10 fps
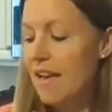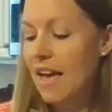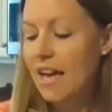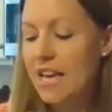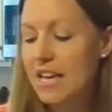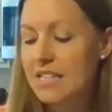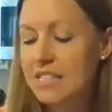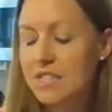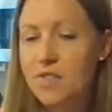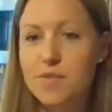
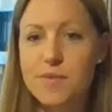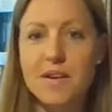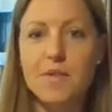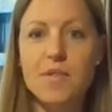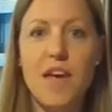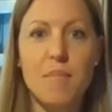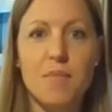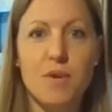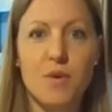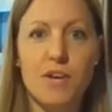And throughout that
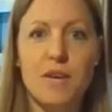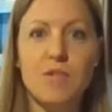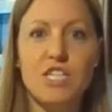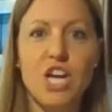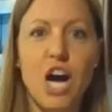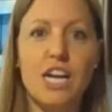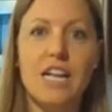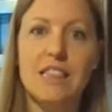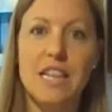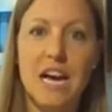program, we talk a
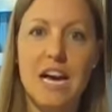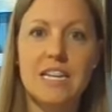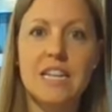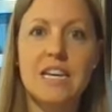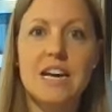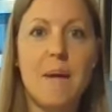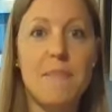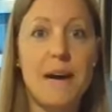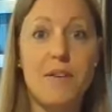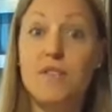lot
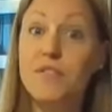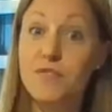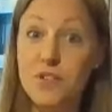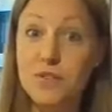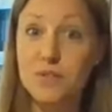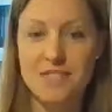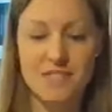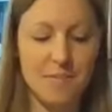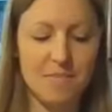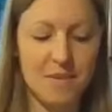about food,
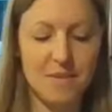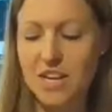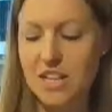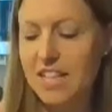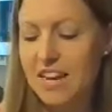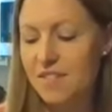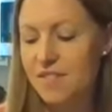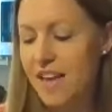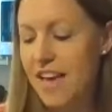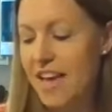something we all love.
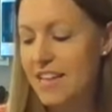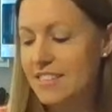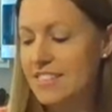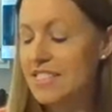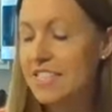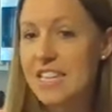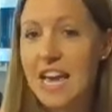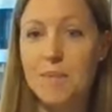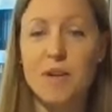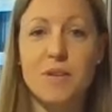And
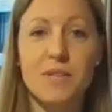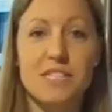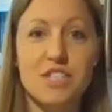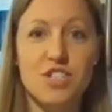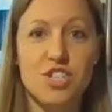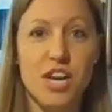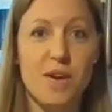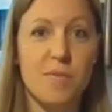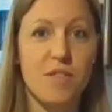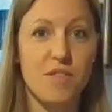today we're going to share
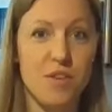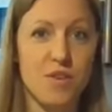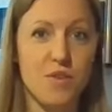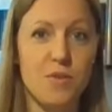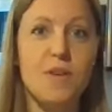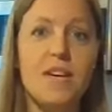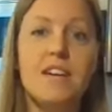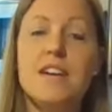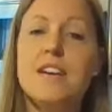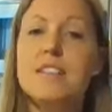with you
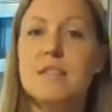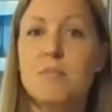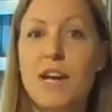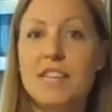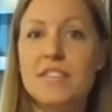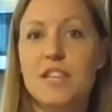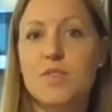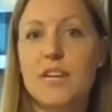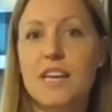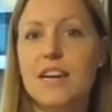some ways that you
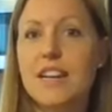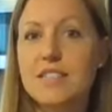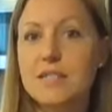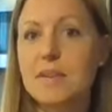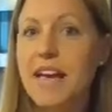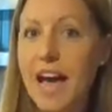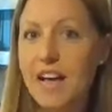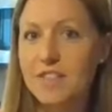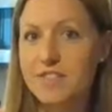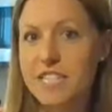can cut some
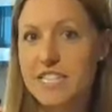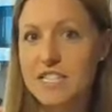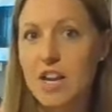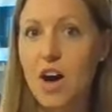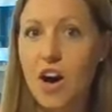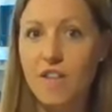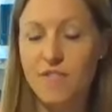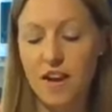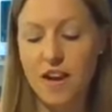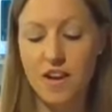calories off
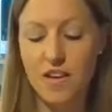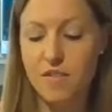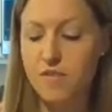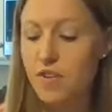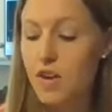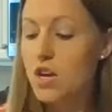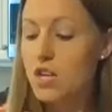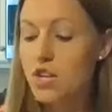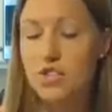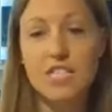of
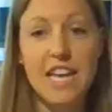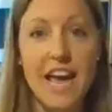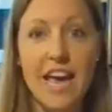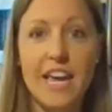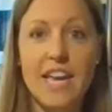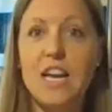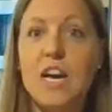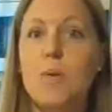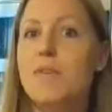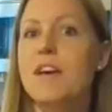your day
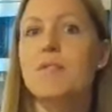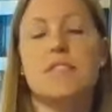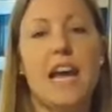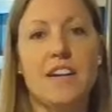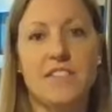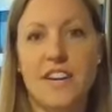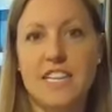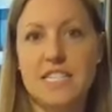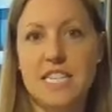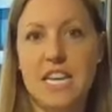without
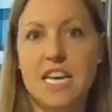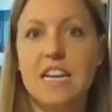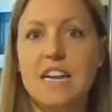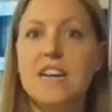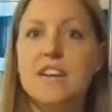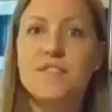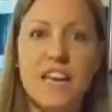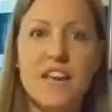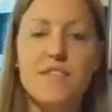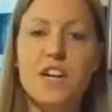sacrificing
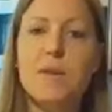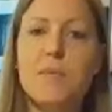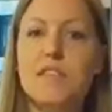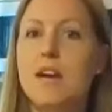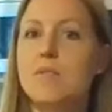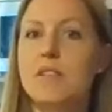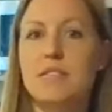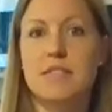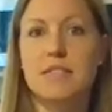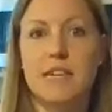flavor, without
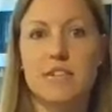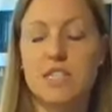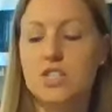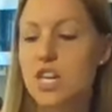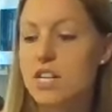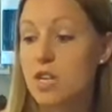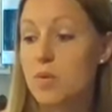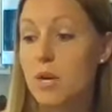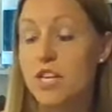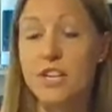necessarily changing
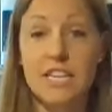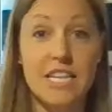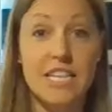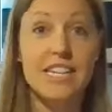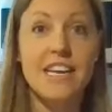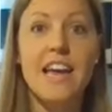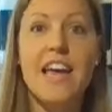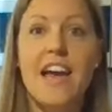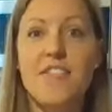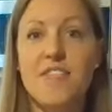what you're eating,
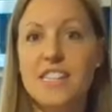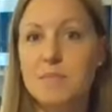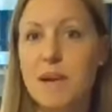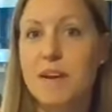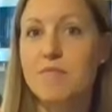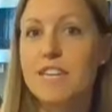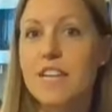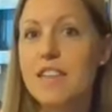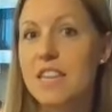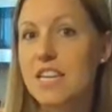and that's by
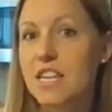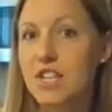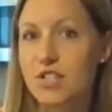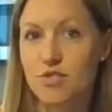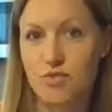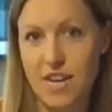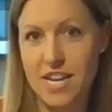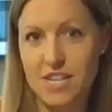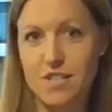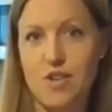rethinking your drink.
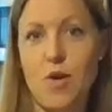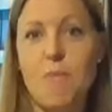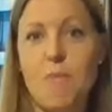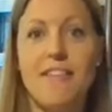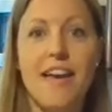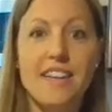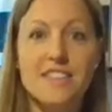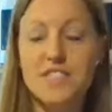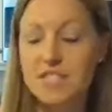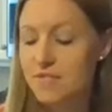So by the end
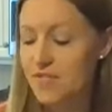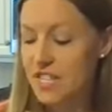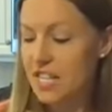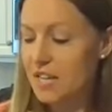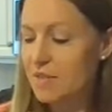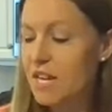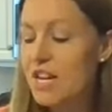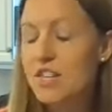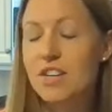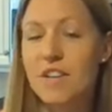of this video,
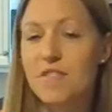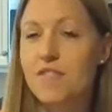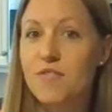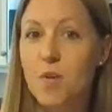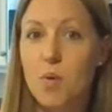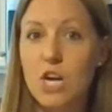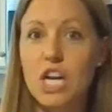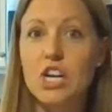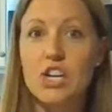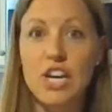you'll have 4
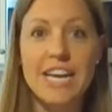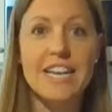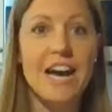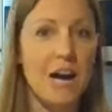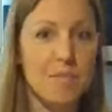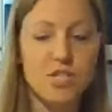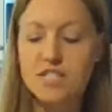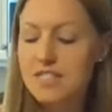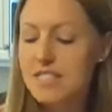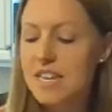great
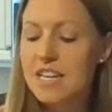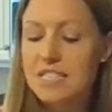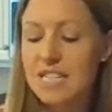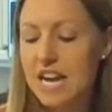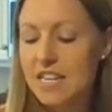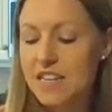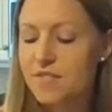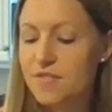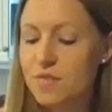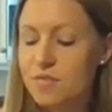options to kind of
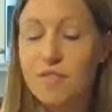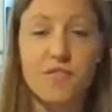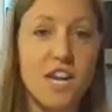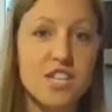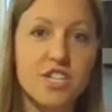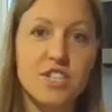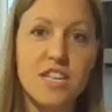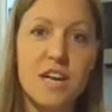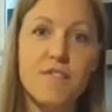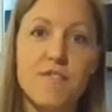refresh
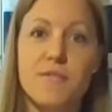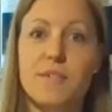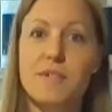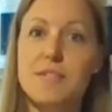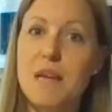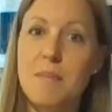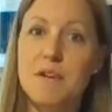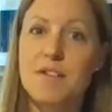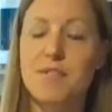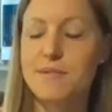yourself throughout the
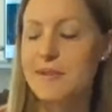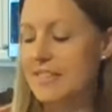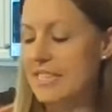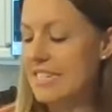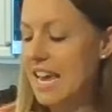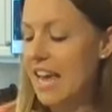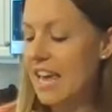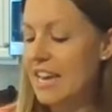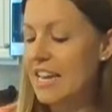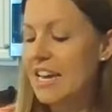summer, throughout the
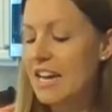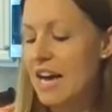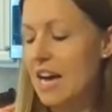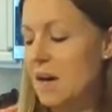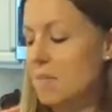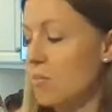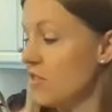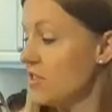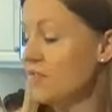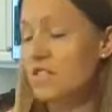day, with
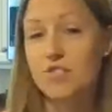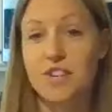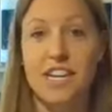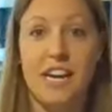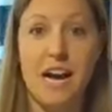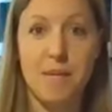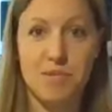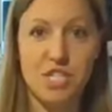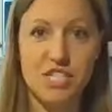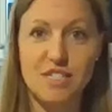different drink
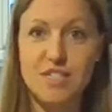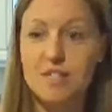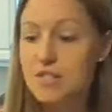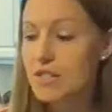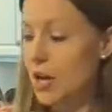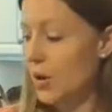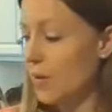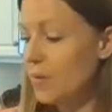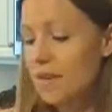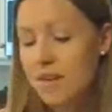options.
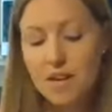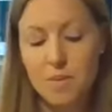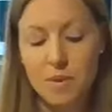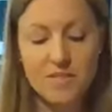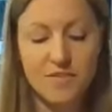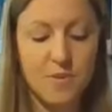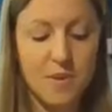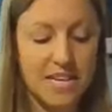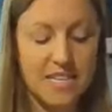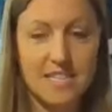So one of the
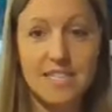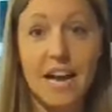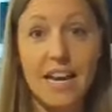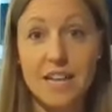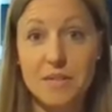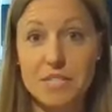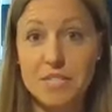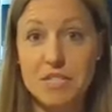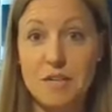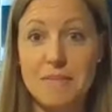ways I always
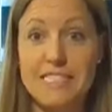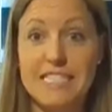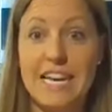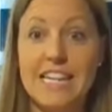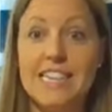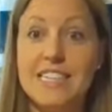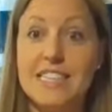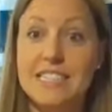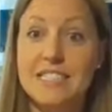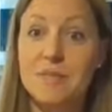start my day
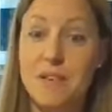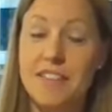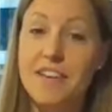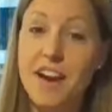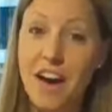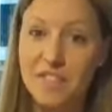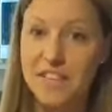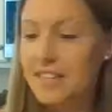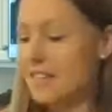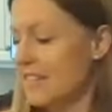is with coffee.